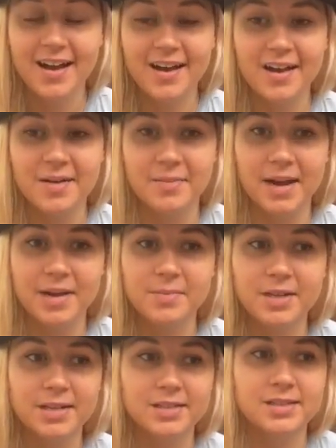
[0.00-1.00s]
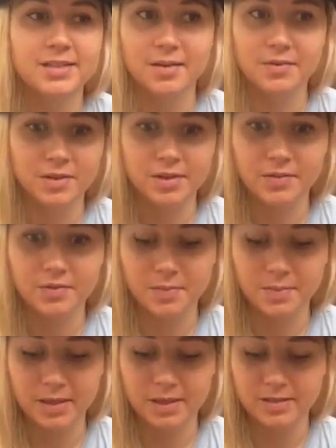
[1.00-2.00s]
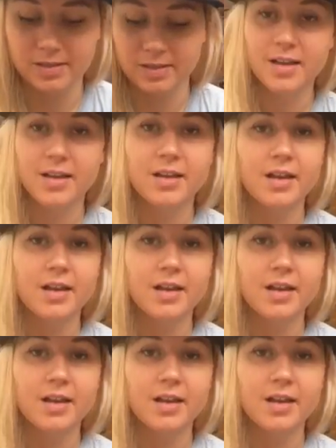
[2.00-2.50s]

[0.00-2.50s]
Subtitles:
I applied several different places.